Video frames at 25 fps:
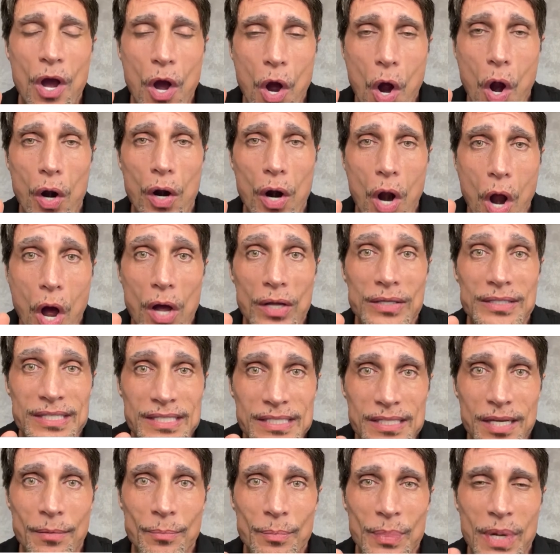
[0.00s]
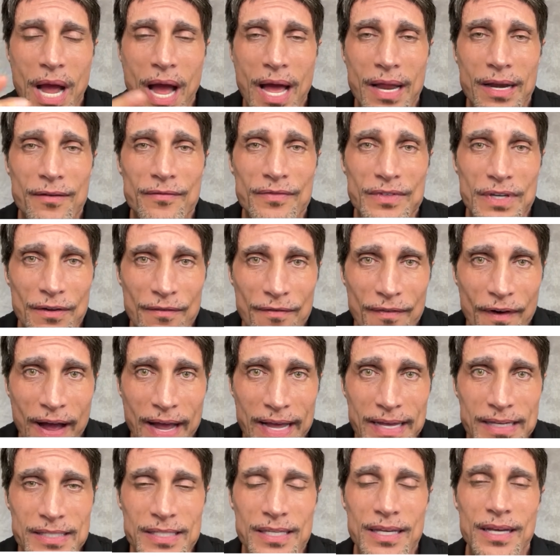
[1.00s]
are on some kind of
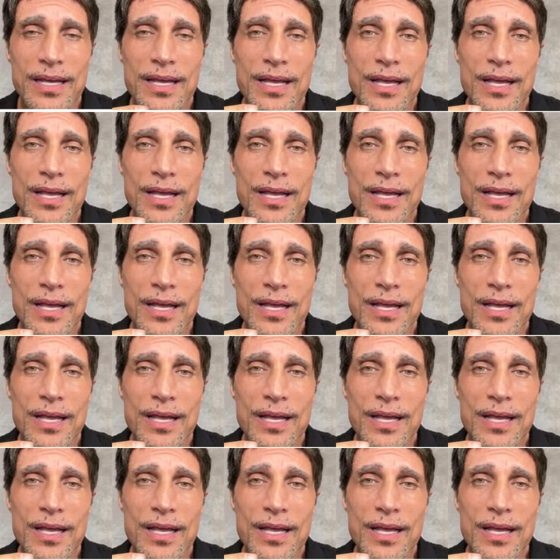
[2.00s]
device